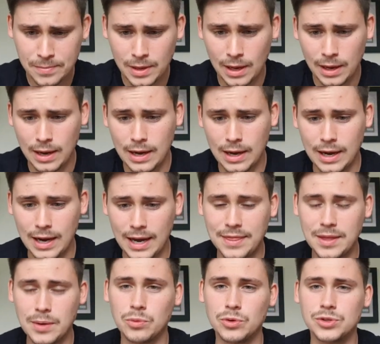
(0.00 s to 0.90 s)
Uh,
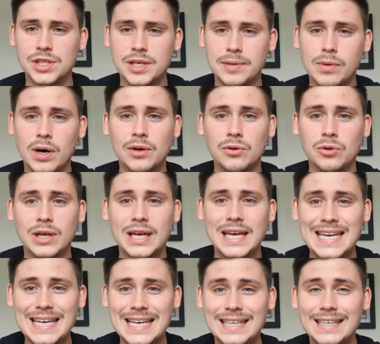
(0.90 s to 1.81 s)
and then we'll see Michael
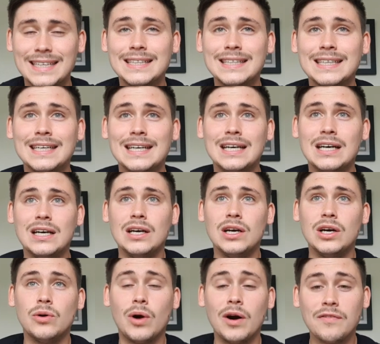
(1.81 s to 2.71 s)
Keane,
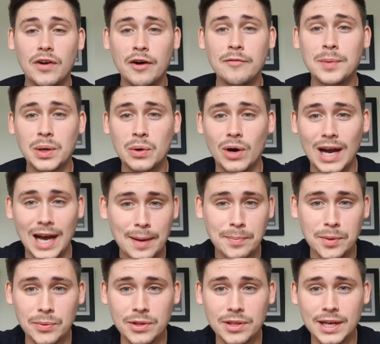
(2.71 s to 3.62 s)
who I've, I've been quite
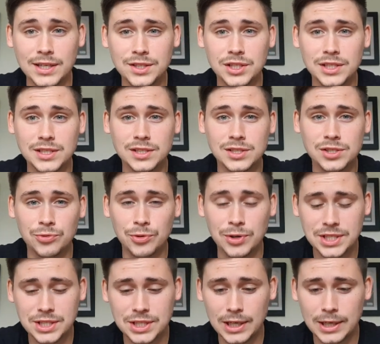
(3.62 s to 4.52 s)
happy with actually since the
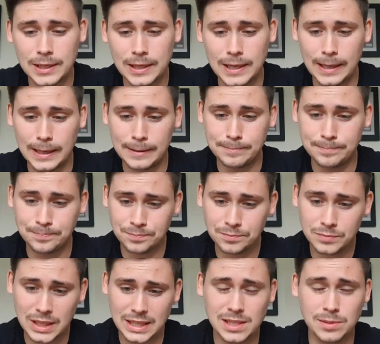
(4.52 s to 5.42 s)
restart. Um,
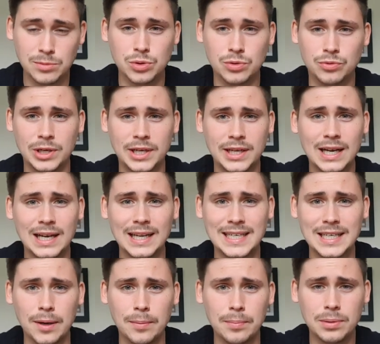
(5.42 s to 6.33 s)
he seems to have really
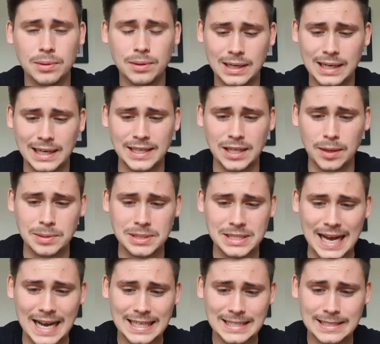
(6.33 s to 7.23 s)
cleaned up, cleaned up his
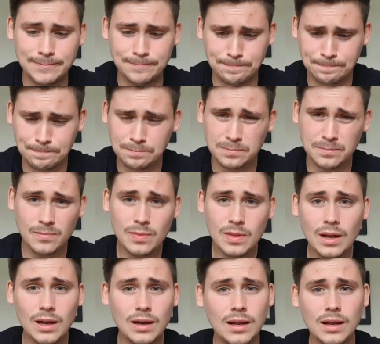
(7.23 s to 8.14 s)
act,
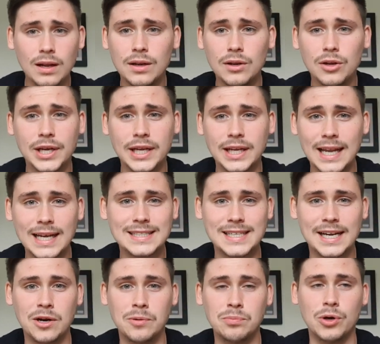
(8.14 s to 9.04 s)
looking less
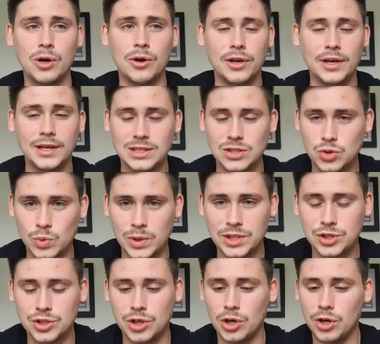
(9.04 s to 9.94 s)
error prone, looking
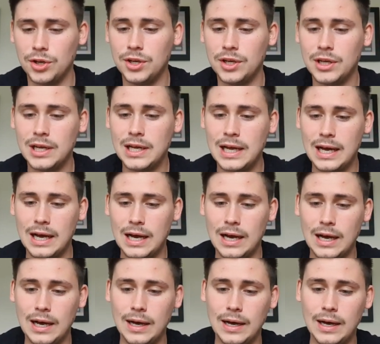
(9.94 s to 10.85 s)
switched on.
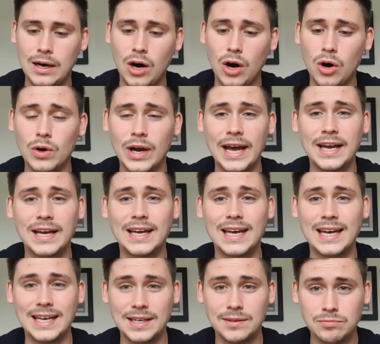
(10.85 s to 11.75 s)
Uh, Holgate and
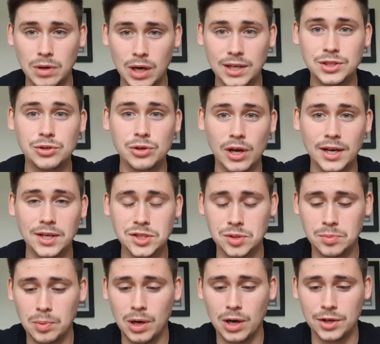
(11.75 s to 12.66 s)
Keane, I do like as
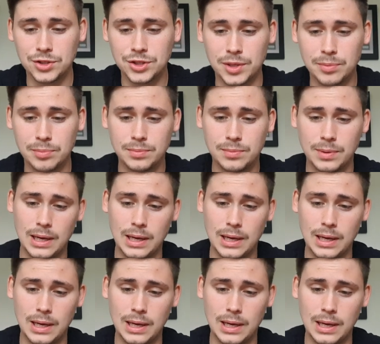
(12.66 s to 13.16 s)
a partnership.